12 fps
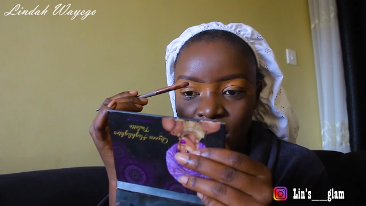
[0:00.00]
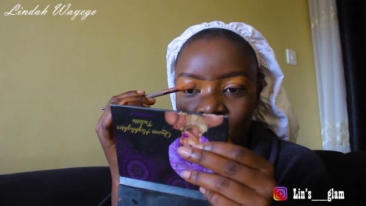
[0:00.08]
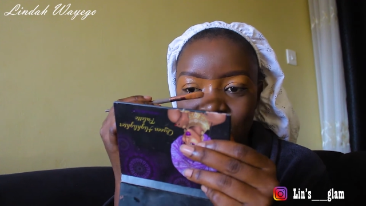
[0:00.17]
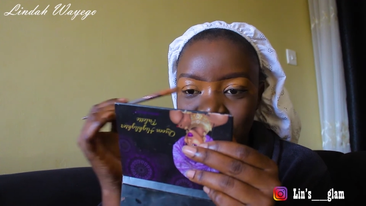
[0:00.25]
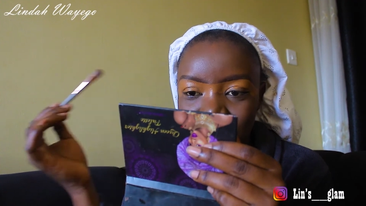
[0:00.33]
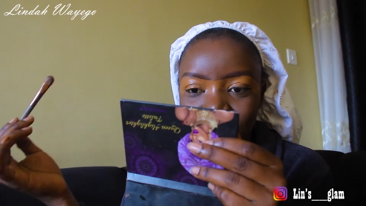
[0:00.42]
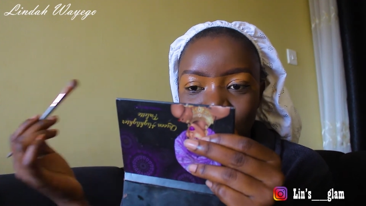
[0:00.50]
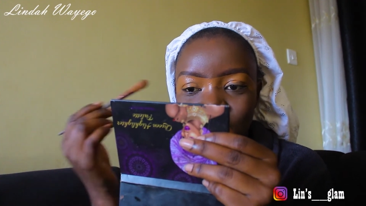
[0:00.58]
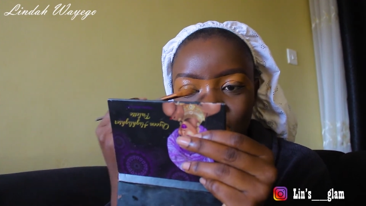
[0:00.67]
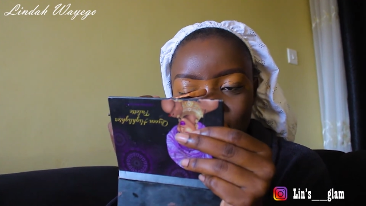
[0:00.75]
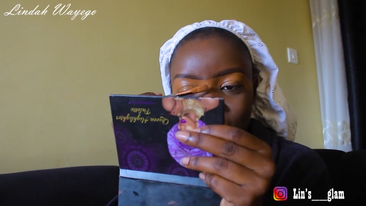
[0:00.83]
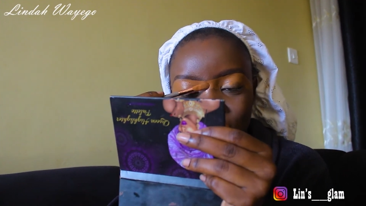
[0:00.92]
on top of
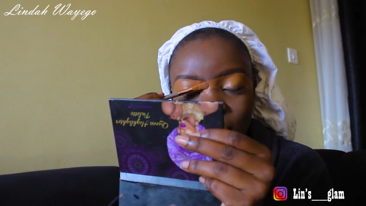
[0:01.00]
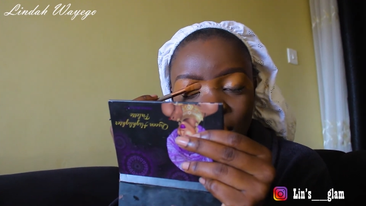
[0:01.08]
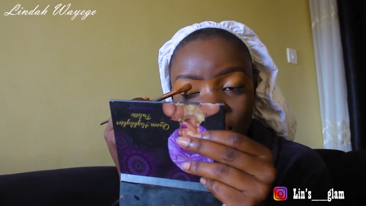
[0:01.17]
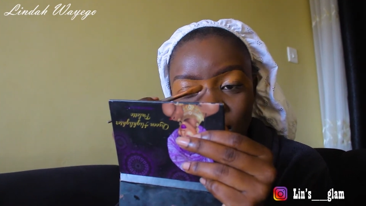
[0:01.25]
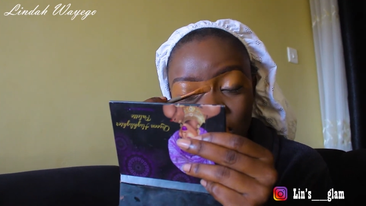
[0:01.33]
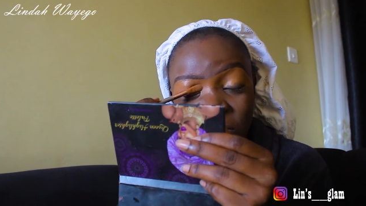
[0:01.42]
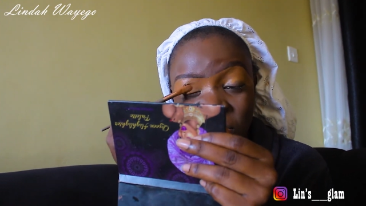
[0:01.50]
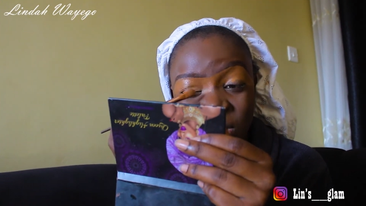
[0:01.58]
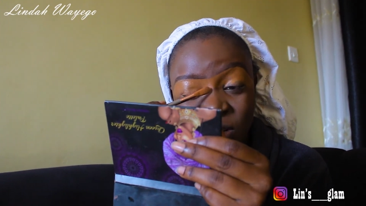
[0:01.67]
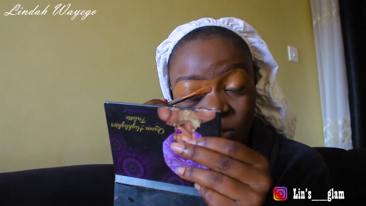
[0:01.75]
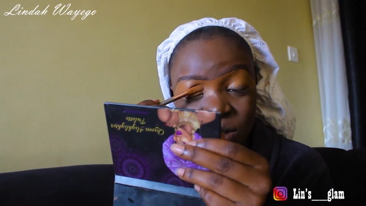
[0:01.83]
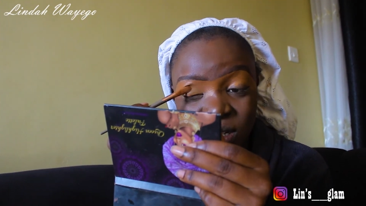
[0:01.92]
the other. I think you
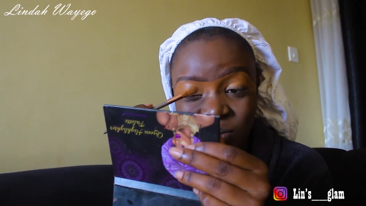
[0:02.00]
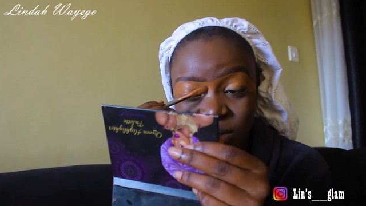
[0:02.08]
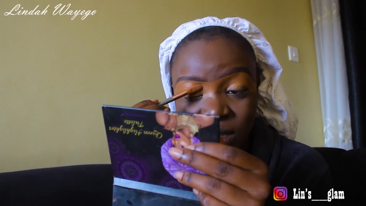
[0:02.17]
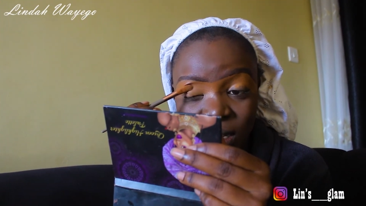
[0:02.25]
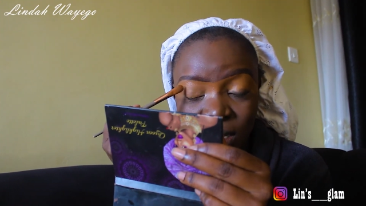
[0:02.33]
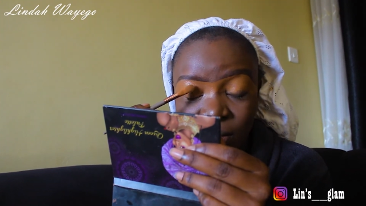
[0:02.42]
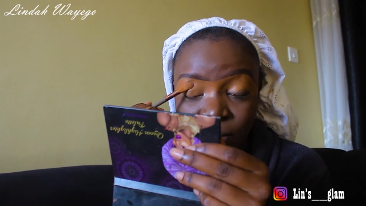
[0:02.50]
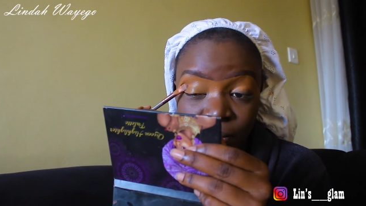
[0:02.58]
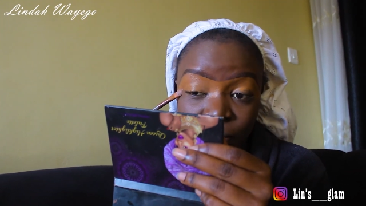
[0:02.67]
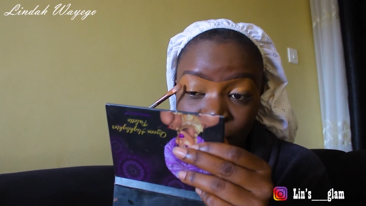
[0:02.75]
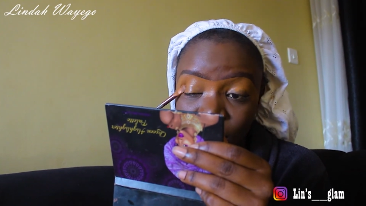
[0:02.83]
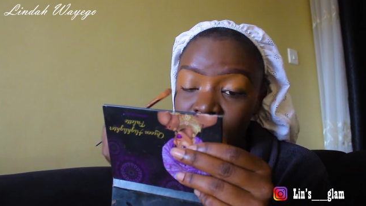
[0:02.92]
get what I'm saying.
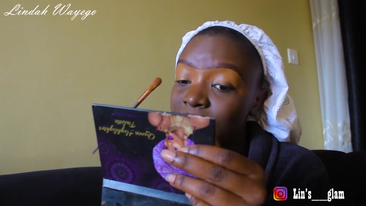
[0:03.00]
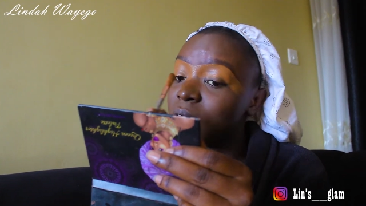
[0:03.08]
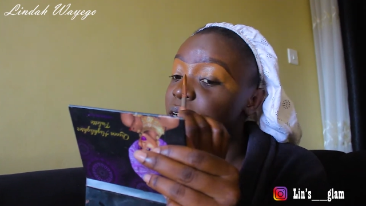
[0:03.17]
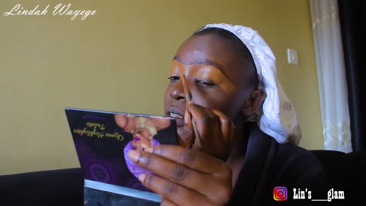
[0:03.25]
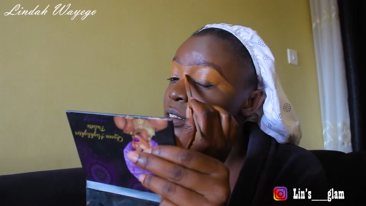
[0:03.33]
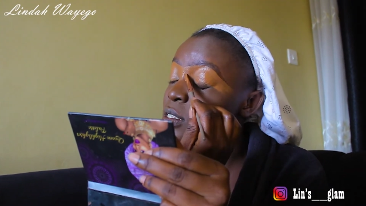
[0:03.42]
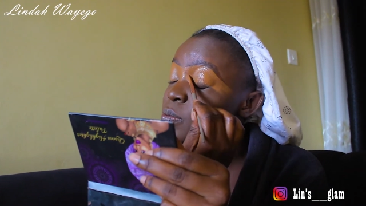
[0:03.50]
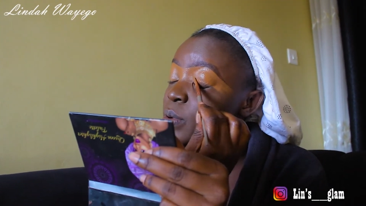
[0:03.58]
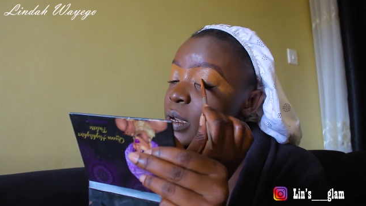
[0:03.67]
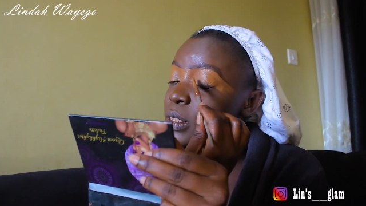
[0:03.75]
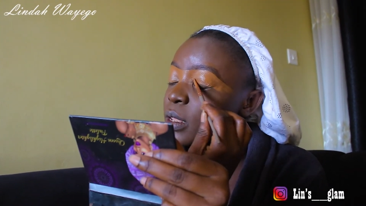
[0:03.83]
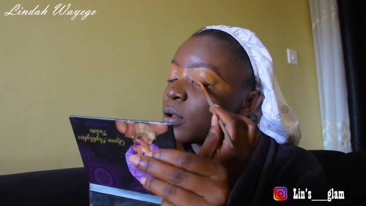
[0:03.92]
Then just
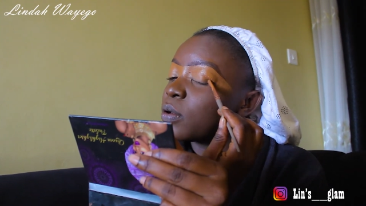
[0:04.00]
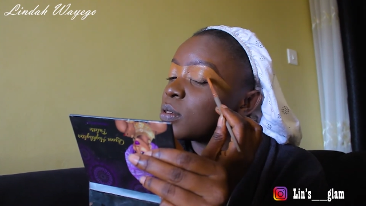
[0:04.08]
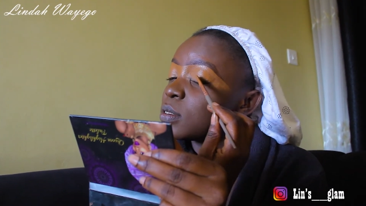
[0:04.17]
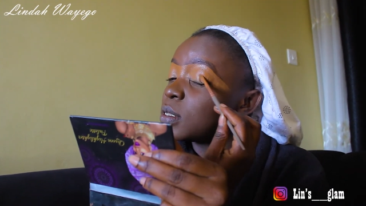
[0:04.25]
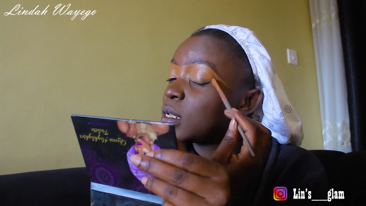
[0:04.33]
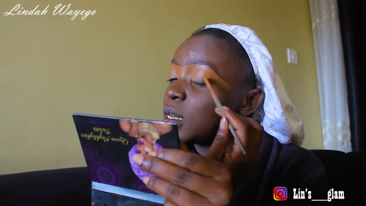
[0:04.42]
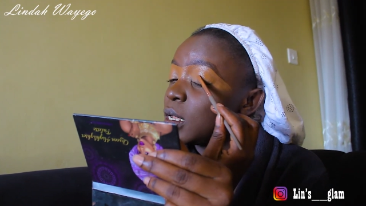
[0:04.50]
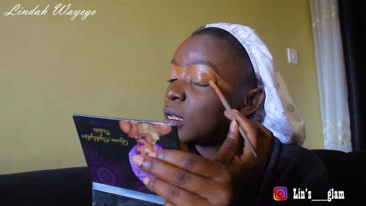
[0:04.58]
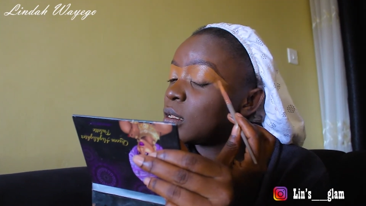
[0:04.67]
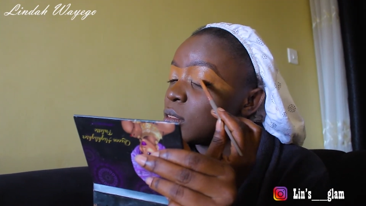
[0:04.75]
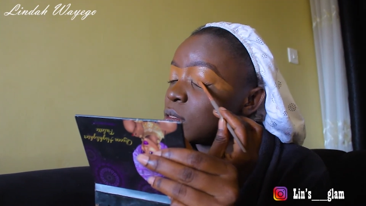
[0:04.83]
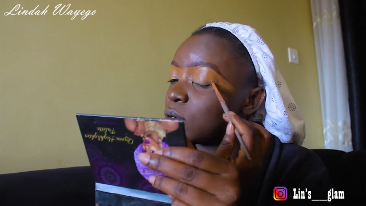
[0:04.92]
spread the
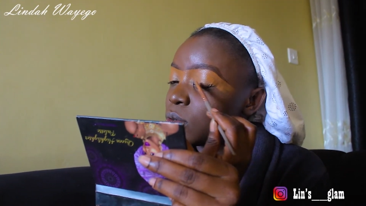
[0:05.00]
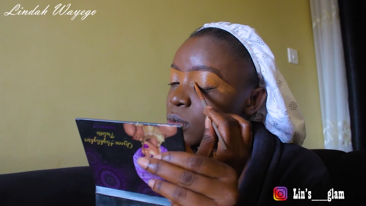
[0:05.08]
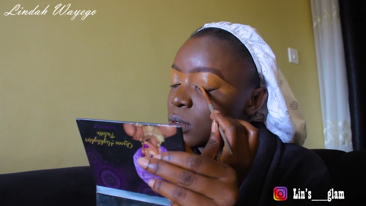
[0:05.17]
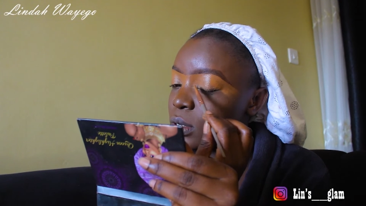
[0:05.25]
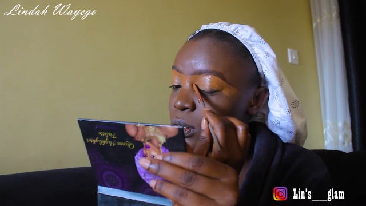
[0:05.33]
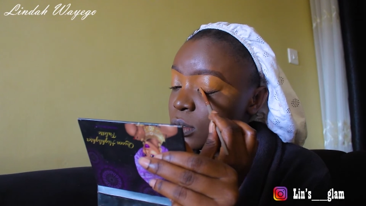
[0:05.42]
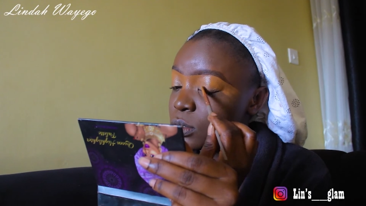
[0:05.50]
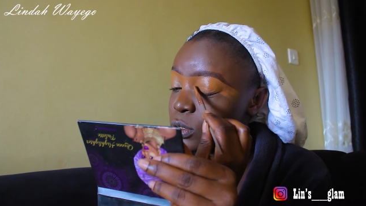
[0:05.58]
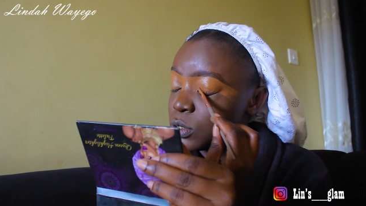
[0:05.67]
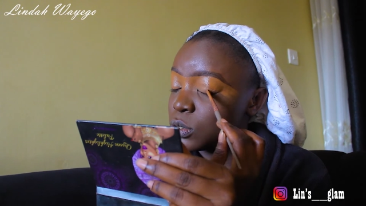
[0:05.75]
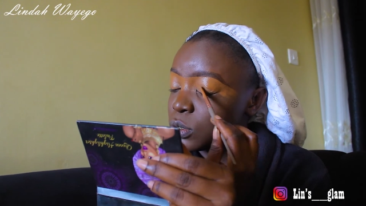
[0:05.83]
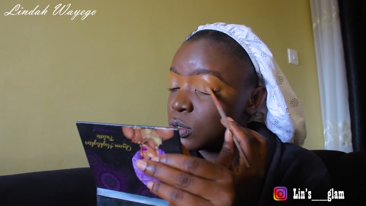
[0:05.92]
concealer throughout
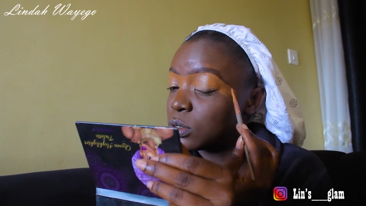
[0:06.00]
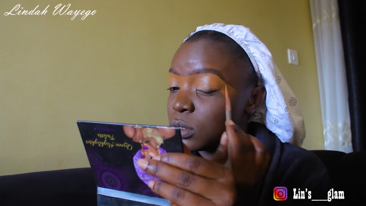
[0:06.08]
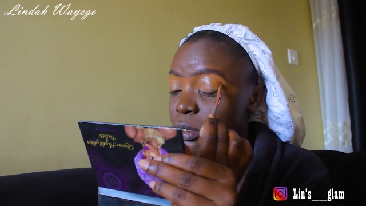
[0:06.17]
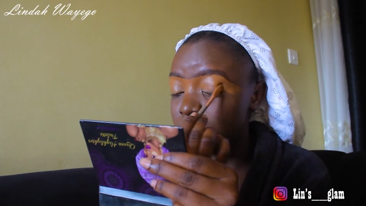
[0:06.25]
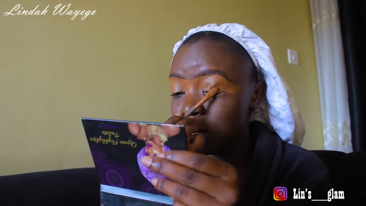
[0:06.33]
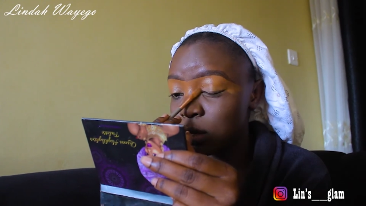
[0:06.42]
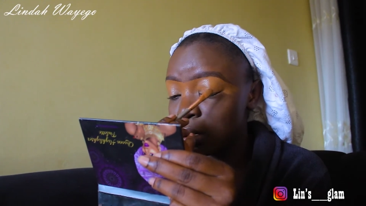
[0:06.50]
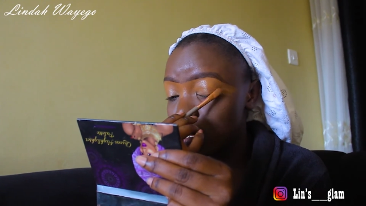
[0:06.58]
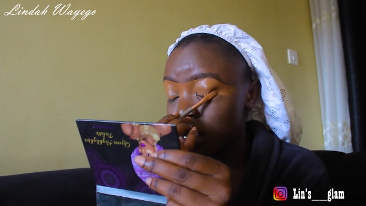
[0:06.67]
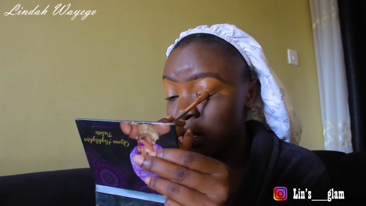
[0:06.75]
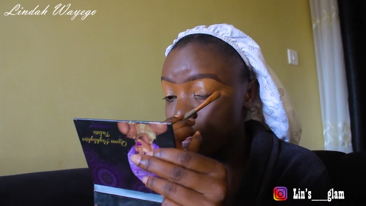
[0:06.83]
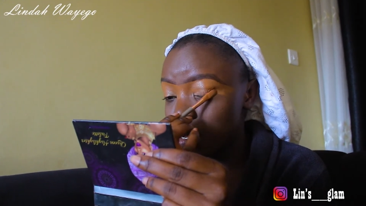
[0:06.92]
your
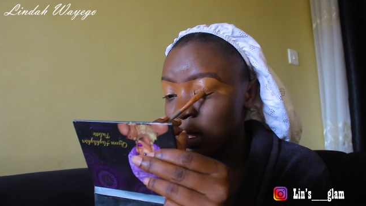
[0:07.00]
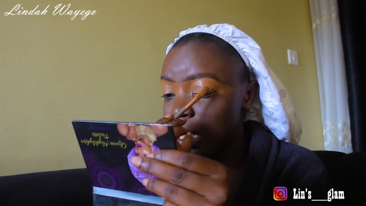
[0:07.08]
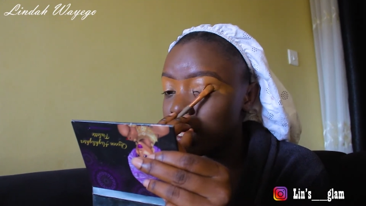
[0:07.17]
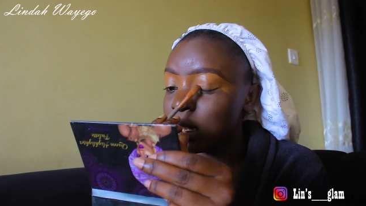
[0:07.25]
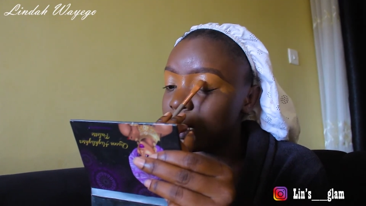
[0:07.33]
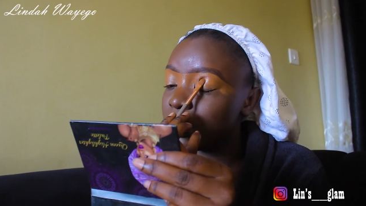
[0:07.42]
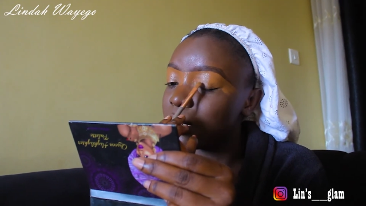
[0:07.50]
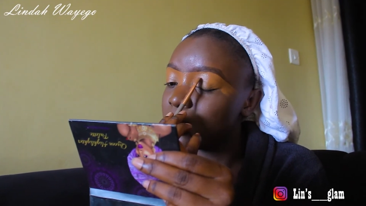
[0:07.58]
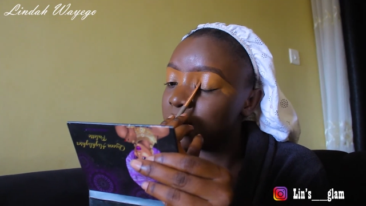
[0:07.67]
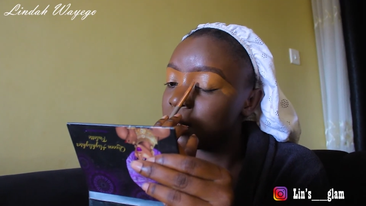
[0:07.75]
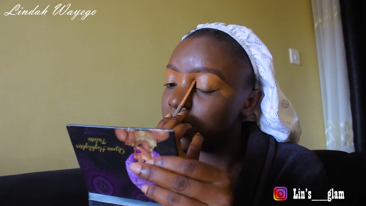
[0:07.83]
eyelid.